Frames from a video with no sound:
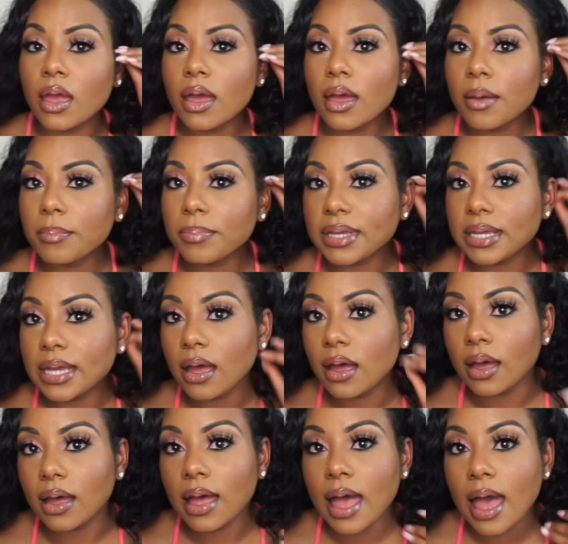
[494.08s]
But
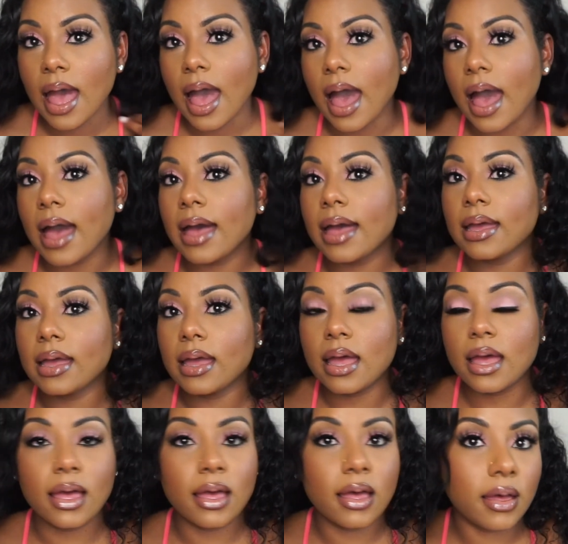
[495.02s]
yeah, I
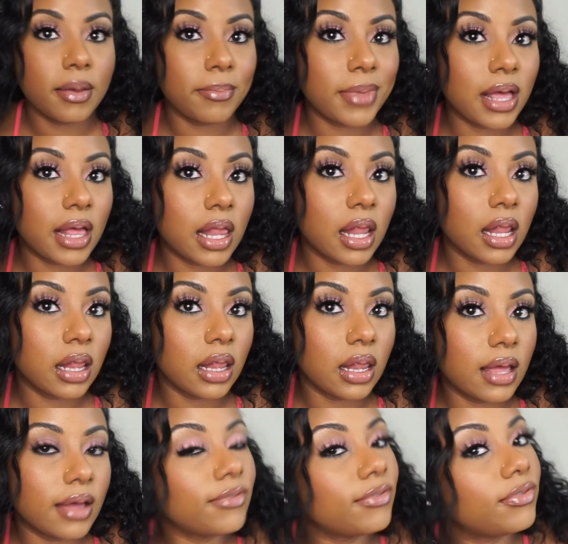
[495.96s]
am
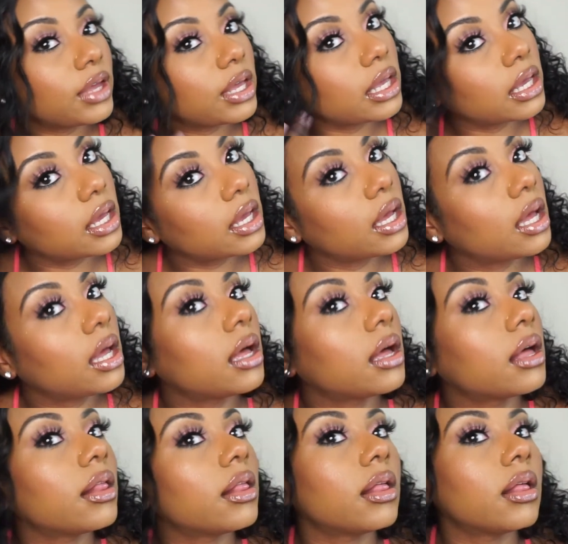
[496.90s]
loving
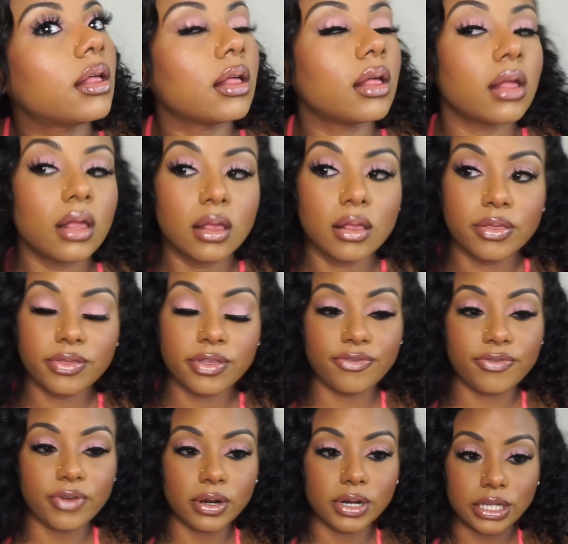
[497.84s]
the
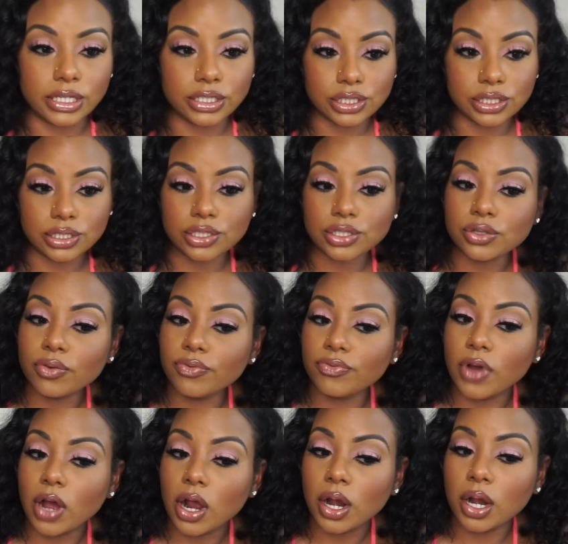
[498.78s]
foundation so
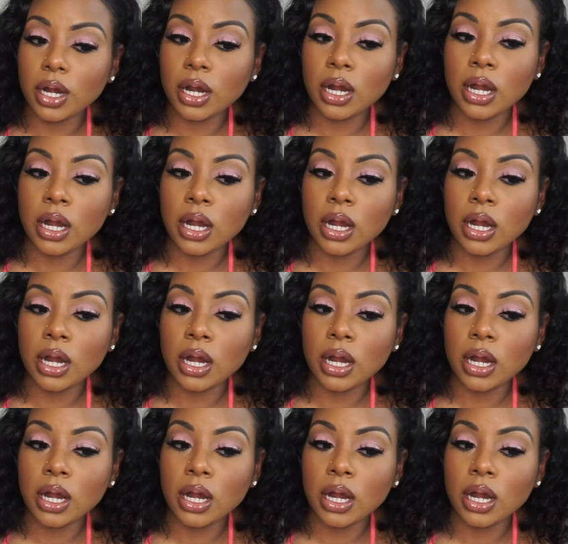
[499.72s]
far.